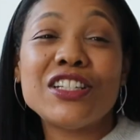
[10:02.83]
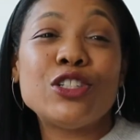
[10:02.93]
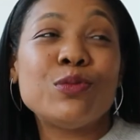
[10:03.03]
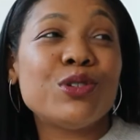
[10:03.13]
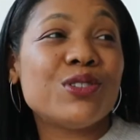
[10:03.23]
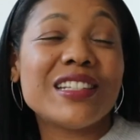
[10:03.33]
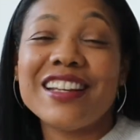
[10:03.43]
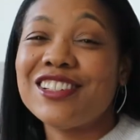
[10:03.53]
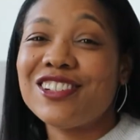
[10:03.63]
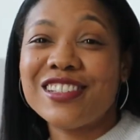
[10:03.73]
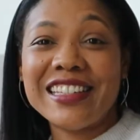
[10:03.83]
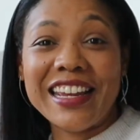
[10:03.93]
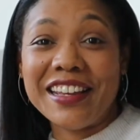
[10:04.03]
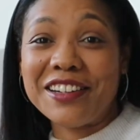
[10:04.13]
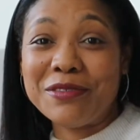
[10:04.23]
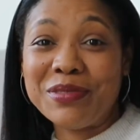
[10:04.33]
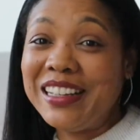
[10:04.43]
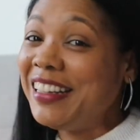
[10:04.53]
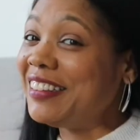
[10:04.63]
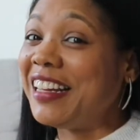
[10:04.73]
vegetables, and sauteing them.
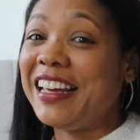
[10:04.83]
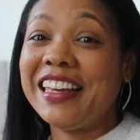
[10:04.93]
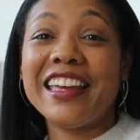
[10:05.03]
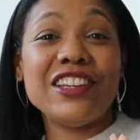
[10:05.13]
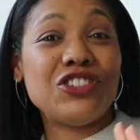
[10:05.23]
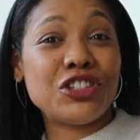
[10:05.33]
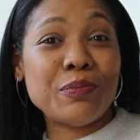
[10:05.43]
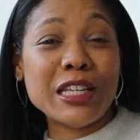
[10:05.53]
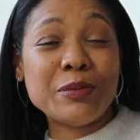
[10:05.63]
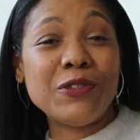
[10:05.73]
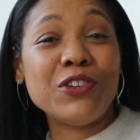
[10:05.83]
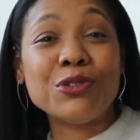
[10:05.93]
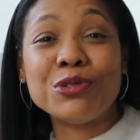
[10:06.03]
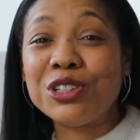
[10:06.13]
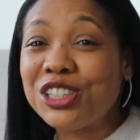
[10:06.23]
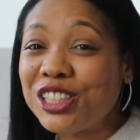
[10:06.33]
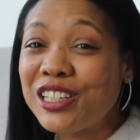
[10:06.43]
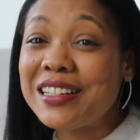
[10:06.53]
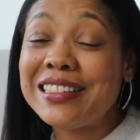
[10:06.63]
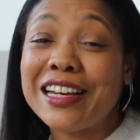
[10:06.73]
Like, it just makes me feel
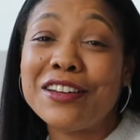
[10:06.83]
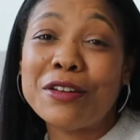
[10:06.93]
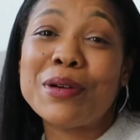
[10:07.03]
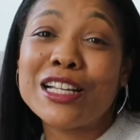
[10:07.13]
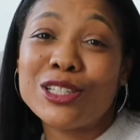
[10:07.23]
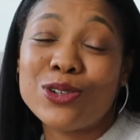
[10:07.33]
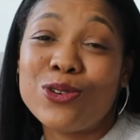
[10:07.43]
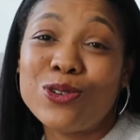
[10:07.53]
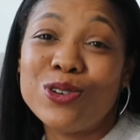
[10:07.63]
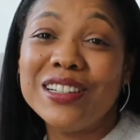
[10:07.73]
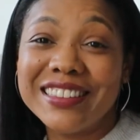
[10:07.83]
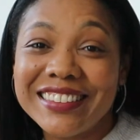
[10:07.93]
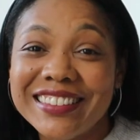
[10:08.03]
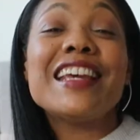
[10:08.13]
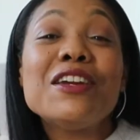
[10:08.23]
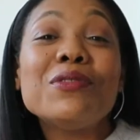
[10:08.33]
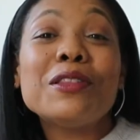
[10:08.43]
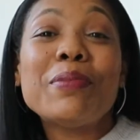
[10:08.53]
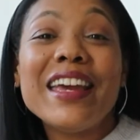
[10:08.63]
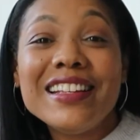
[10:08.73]
good down in my soul. Same
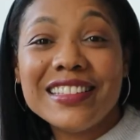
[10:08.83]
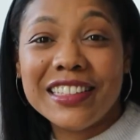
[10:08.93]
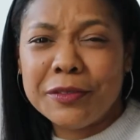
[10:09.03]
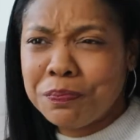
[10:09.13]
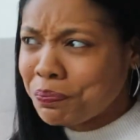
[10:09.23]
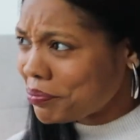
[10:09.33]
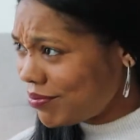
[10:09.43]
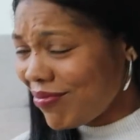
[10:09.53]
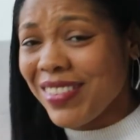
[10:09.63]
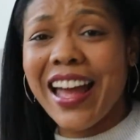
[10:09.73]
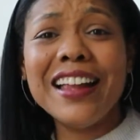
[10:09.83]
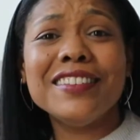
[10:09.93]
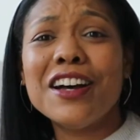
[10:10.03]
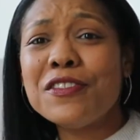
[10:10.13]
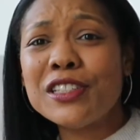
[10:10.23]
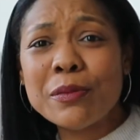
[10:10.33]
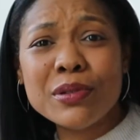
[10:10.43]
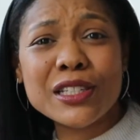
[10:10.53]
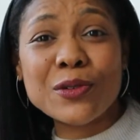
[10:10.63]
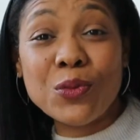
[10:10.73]
with painting. I love
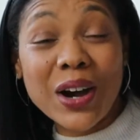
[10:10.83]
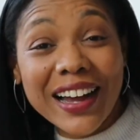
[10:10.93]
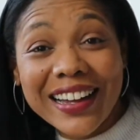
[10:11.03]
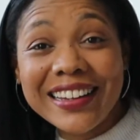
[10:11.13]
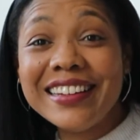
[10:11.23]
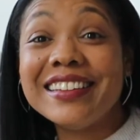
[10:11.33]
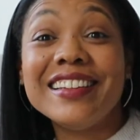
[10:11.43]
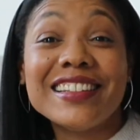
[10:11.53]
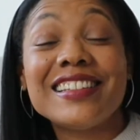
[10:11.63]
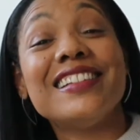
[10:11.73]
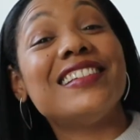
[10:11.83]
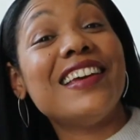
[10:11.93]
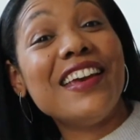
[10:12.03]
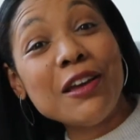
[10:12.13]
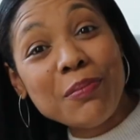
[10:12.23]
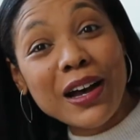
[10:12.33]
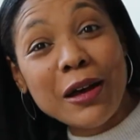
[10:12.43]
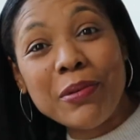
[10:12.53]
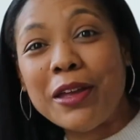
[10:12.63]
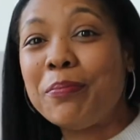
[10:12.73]
sipping some wine, listening to hip
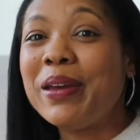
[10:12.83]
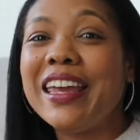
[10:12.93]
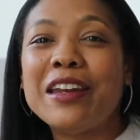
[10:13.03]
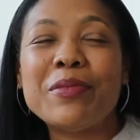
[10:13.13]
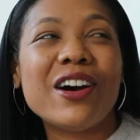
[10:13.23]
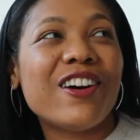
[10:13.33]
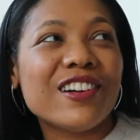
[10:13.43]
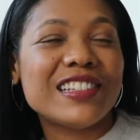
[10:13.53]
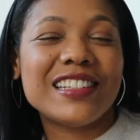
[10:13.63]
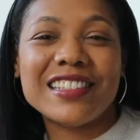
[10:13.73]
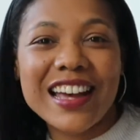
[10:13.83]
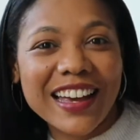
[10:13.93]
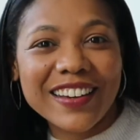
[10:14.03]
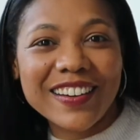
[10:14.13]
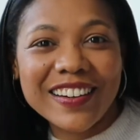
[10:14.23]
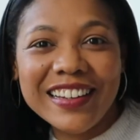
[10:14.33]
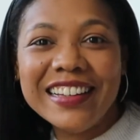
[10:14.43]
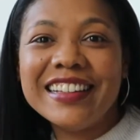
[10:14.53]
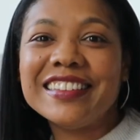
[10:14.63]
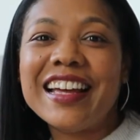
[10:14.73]
hop, and painting my heart's desire.
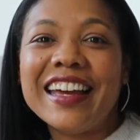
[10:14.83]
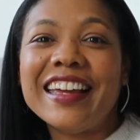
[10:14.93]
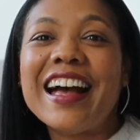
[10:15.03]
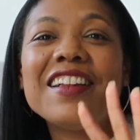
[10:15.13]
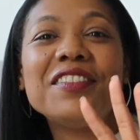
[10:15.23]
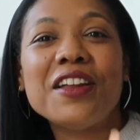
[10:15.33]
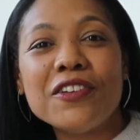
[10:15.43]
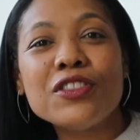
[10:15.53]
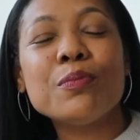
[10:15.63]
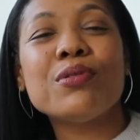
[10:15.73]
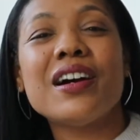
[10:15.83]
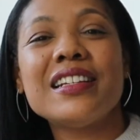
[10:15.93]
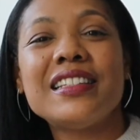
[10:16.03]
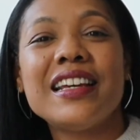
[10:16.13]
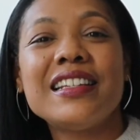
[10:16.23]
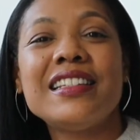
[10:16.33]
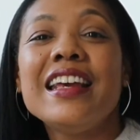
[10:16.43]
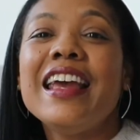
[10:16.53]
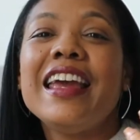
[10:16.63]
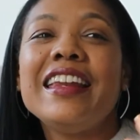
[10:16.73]
Like, I love the process,
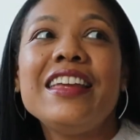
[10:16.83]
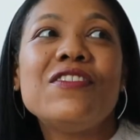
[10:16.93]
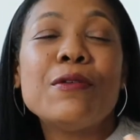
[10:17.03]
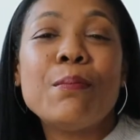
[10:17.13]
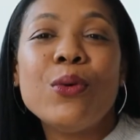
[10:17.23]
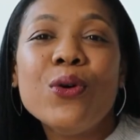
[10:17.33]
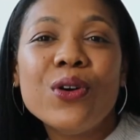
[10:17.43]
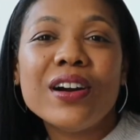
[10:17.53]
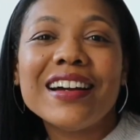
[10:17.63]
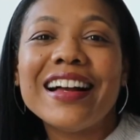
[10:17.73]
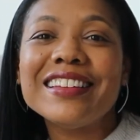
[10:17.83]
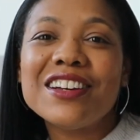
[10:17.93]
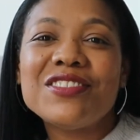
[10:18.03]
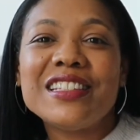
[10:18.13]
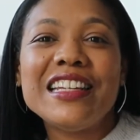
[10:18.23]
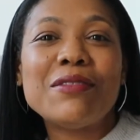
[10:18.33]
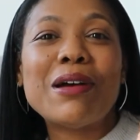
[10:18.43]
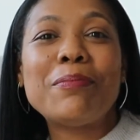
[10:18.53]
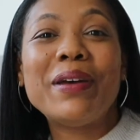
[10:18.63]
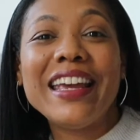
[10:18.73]
and even more, I love seeing
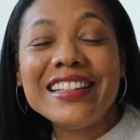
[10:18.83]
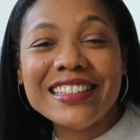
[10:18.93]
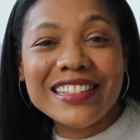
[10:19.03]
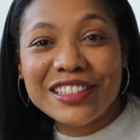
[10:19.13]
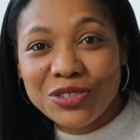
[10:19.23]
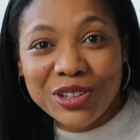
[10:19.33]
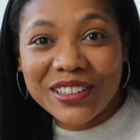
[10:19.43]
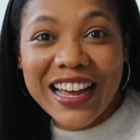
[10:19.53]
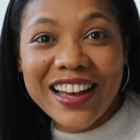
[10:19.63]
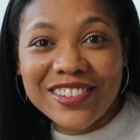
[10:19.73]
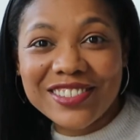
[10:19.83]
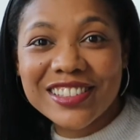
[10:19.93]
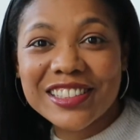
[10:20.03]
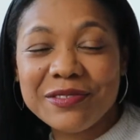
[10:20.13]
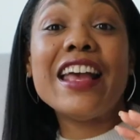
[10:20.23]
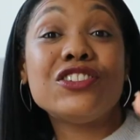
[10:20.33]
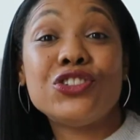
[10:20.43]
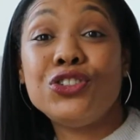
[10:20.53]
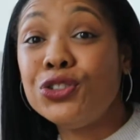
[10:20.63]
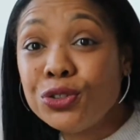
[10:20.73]
my paintings around the house.
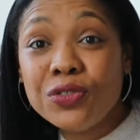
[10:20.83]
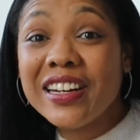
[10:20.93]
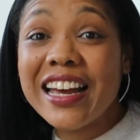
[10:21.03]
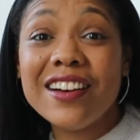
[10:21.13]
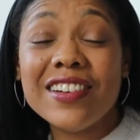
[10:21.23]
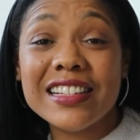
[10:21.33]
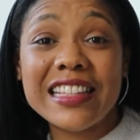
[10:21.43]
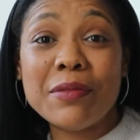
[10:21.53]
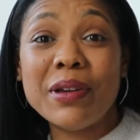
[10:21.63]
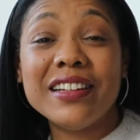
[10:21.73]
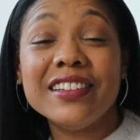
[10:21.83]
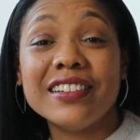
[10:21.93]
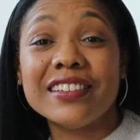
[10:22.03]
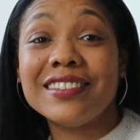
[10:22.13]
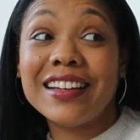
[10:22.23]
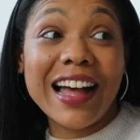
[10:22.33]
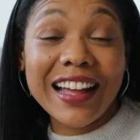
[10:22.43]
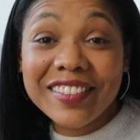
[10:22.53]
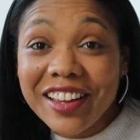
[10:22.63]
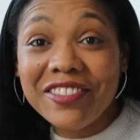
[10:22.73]
As juvenile as they may look,
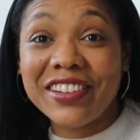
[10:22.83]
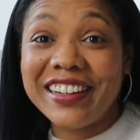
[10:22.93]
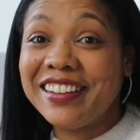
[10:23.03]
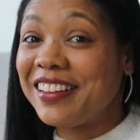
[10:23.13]
I love it.